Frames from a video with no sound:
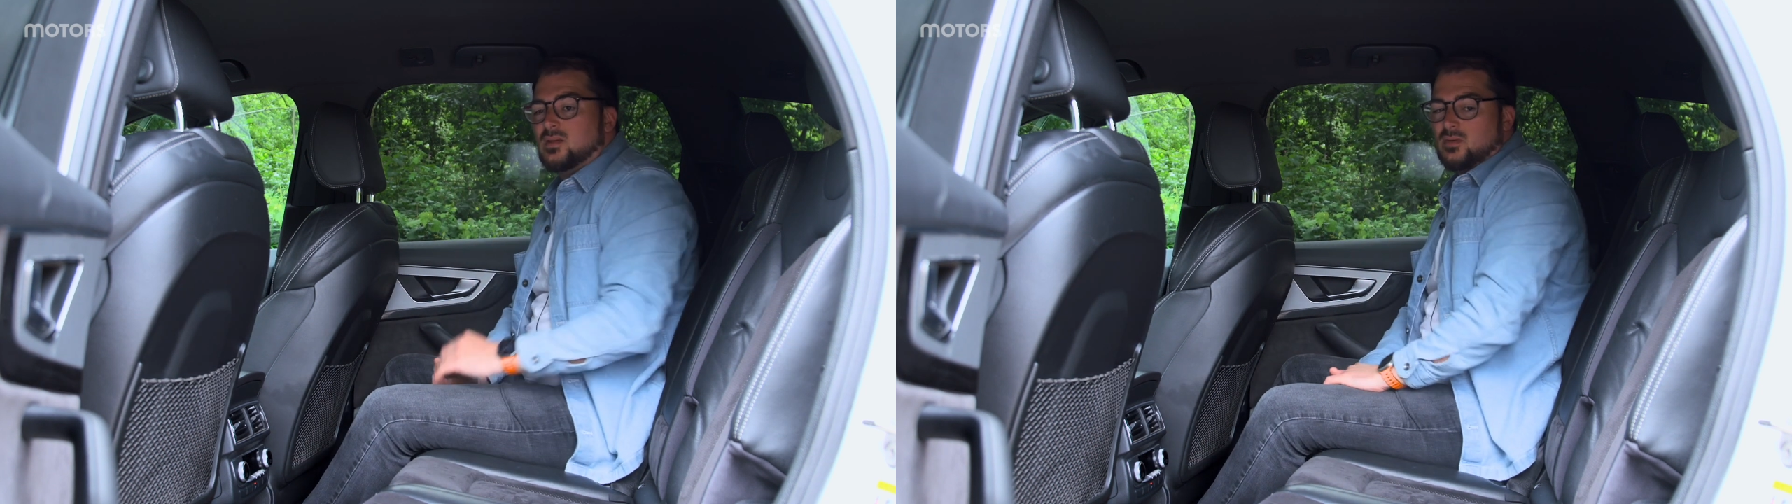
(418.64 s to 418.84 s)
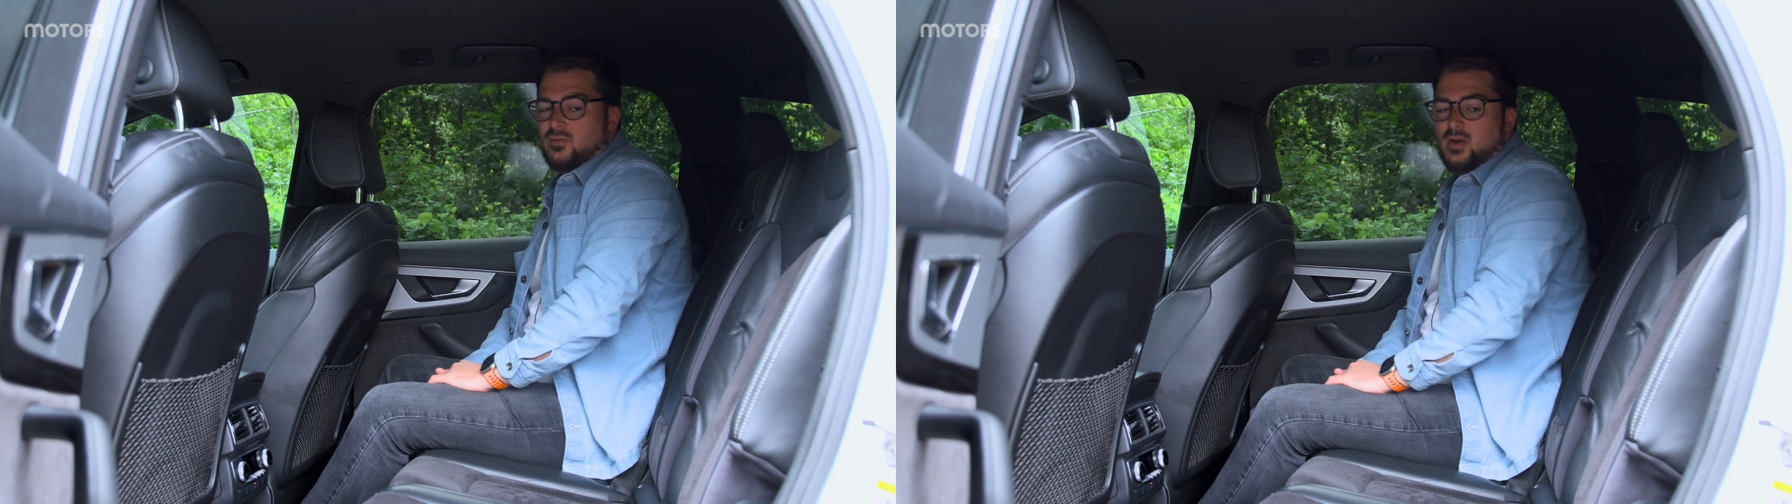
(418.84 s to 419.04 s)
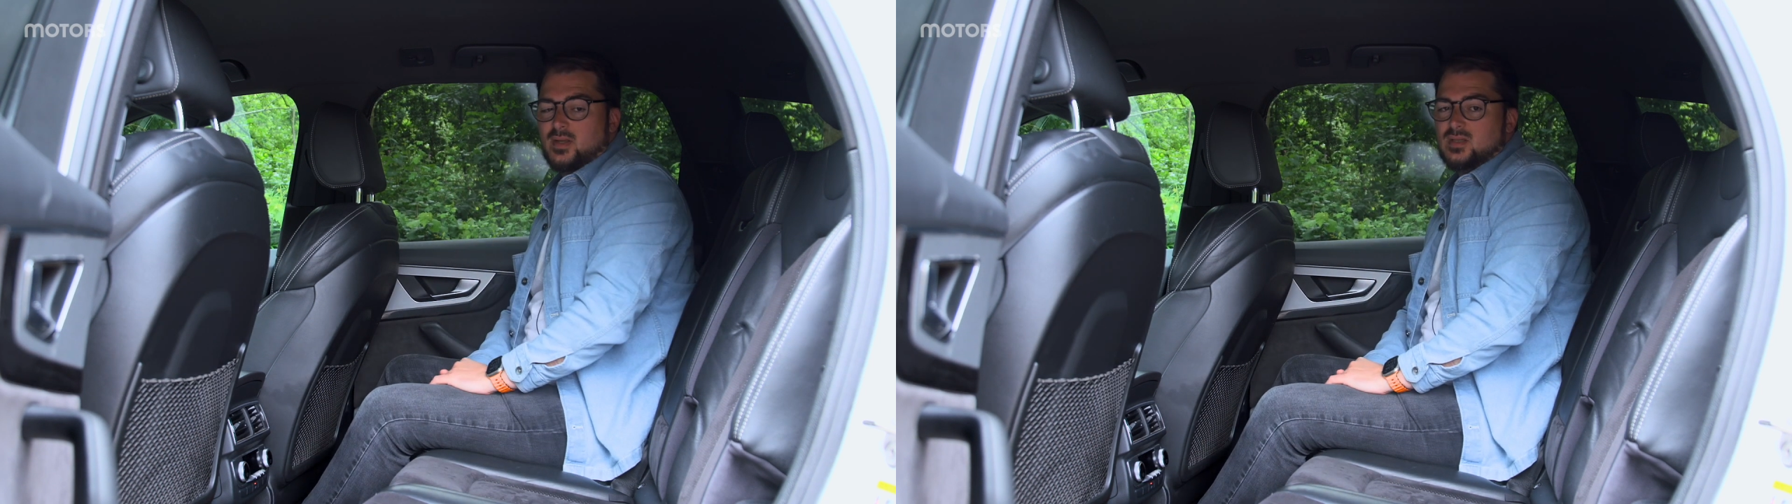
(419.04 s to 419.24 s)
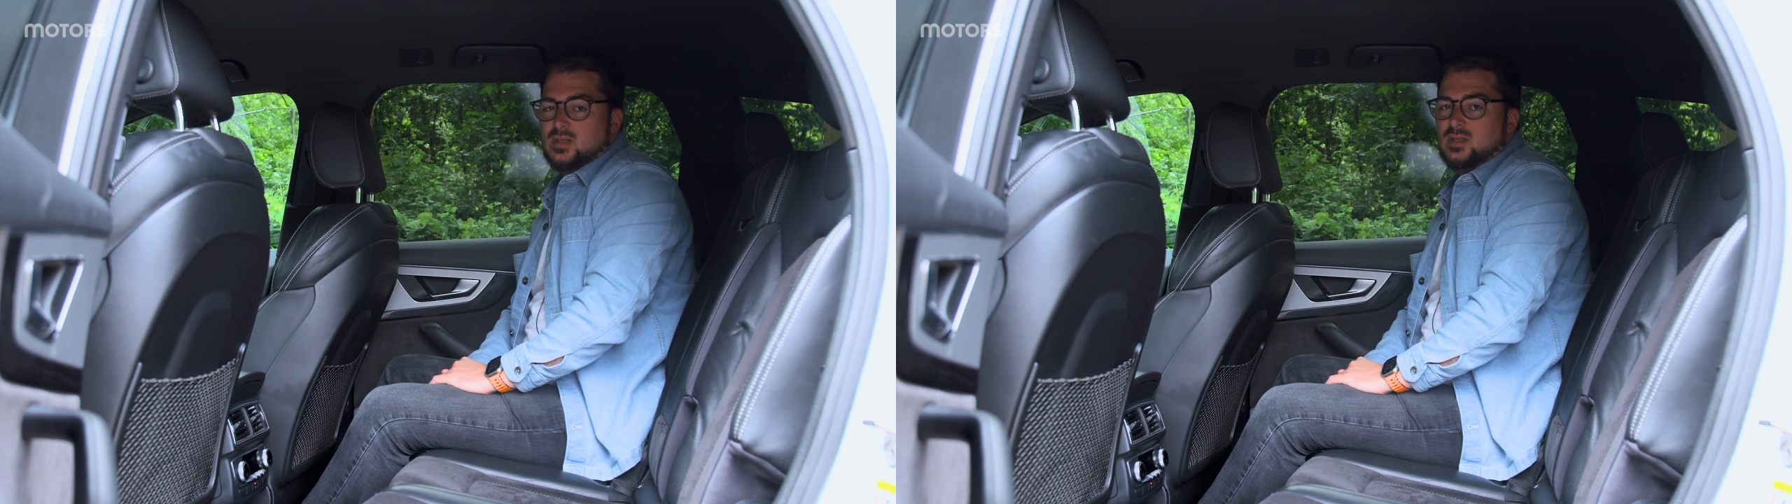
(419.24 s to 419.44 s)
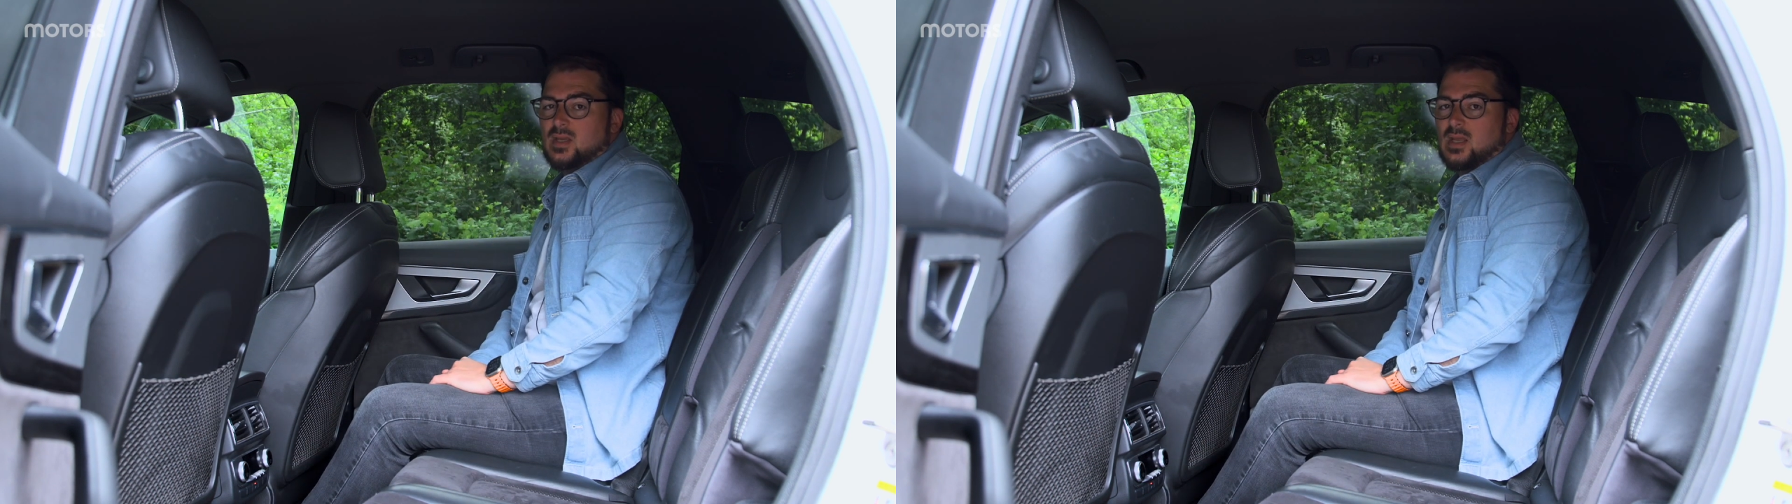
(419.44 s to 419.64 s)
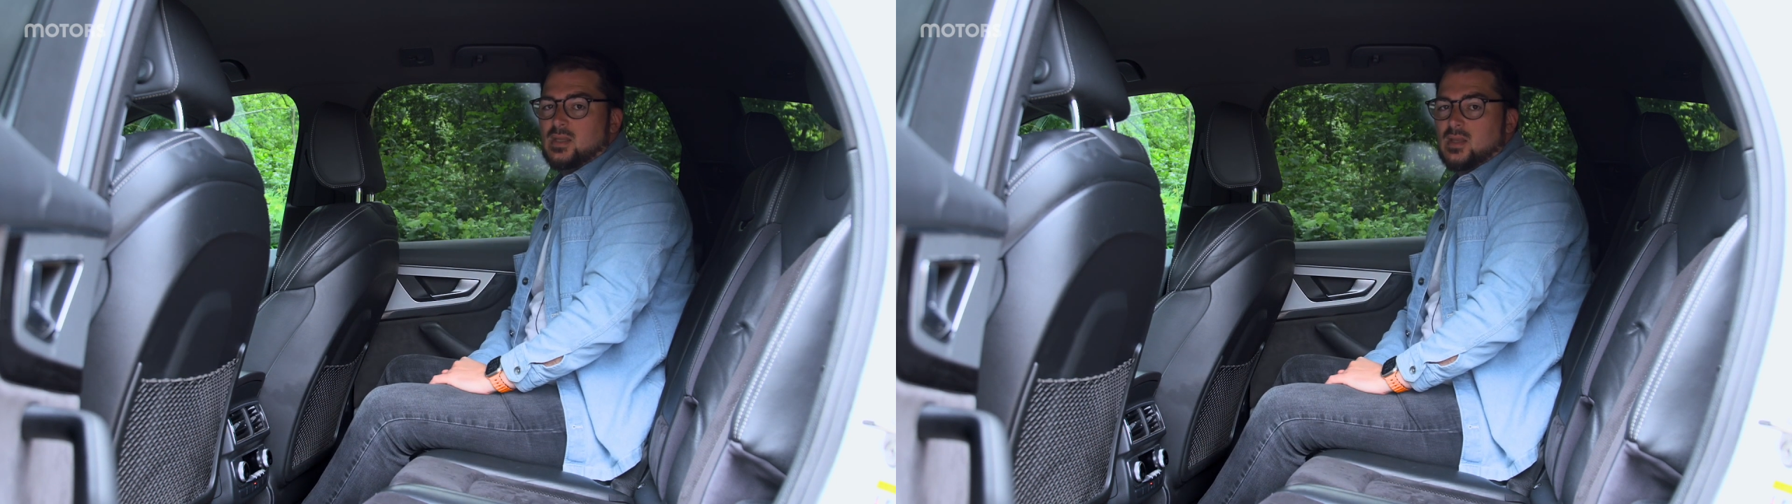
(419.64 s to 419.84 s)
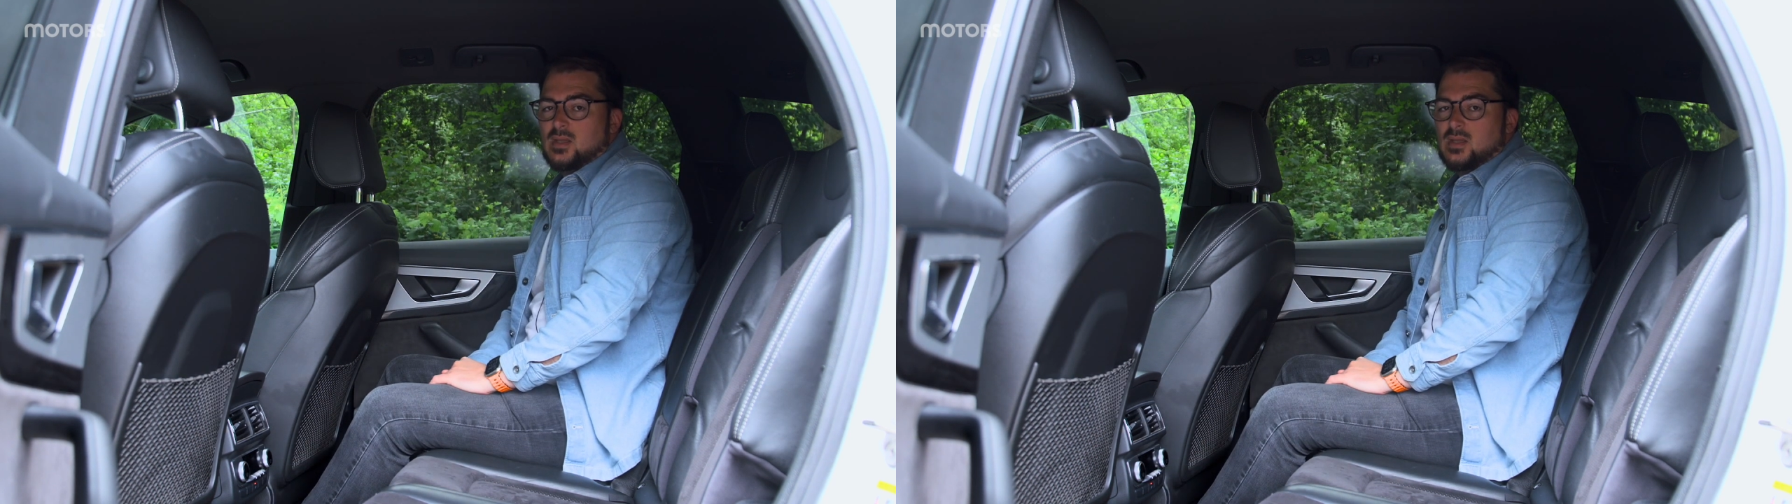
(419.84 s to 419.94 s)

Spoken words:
of devices in